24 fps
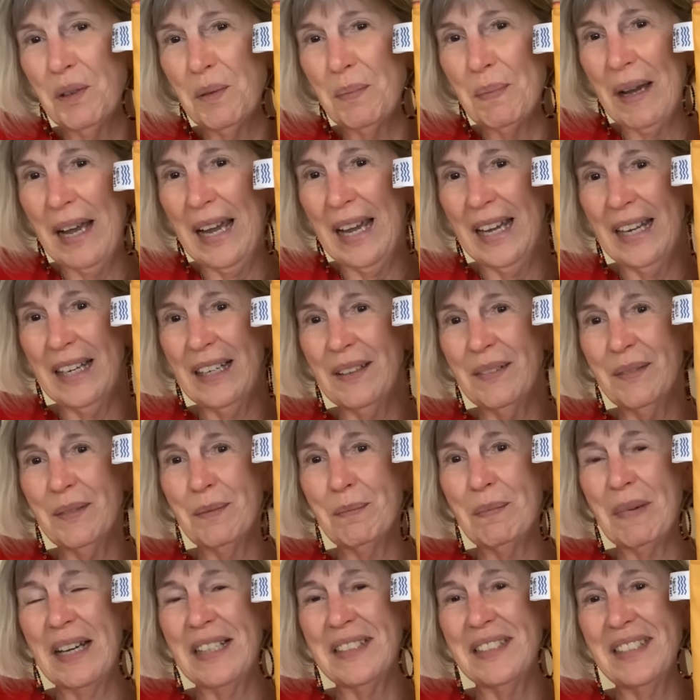bag
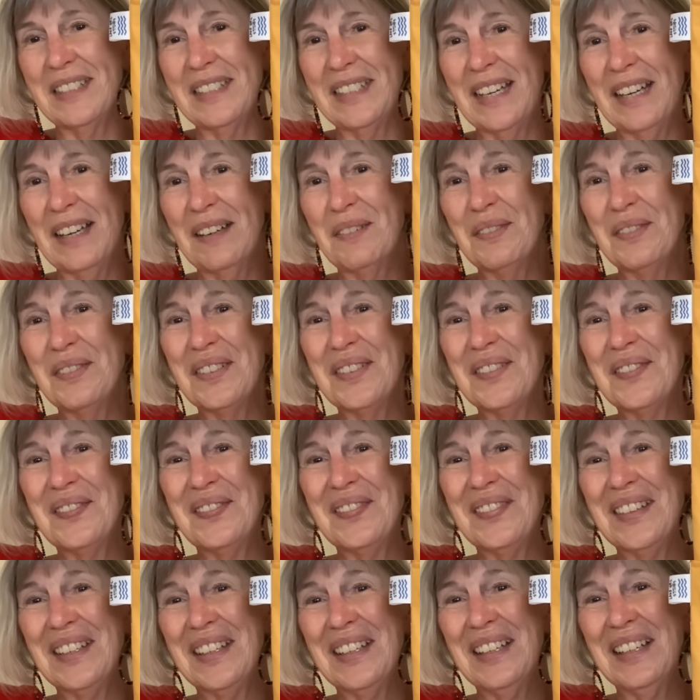by Steph,
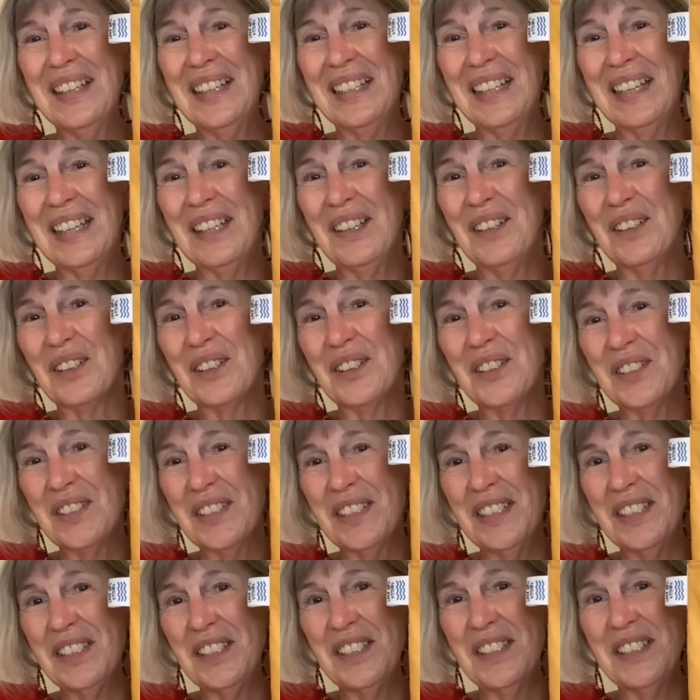Late Girl
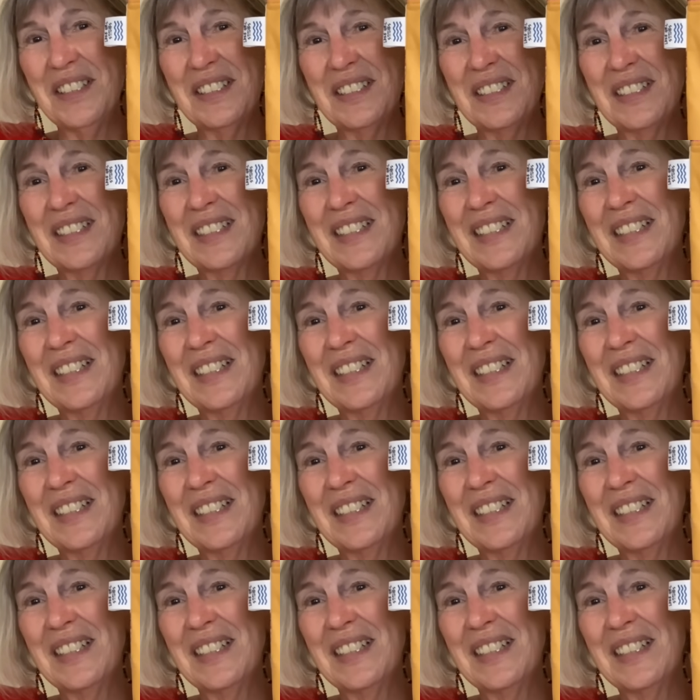Stitches.